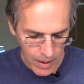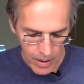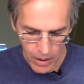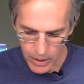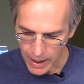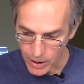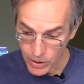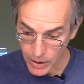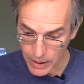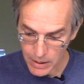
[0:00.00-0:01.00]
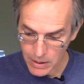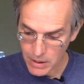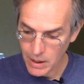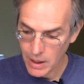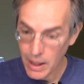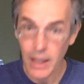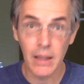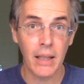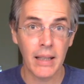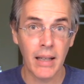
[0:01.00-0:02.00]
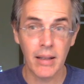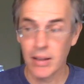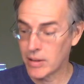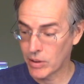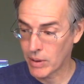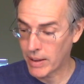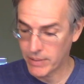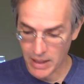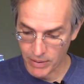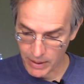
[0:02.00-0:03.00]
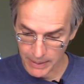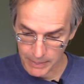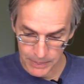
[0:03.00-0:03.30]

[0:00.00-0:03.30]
Okay, good. He lucked out that this arrived safely.